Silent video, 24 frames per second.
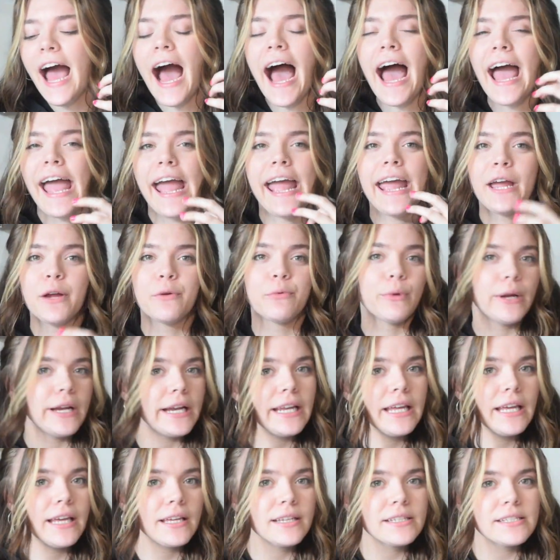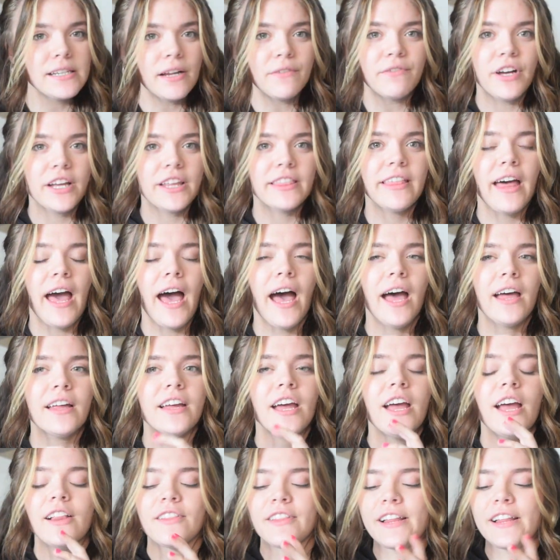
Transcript: i hate reading stuff like that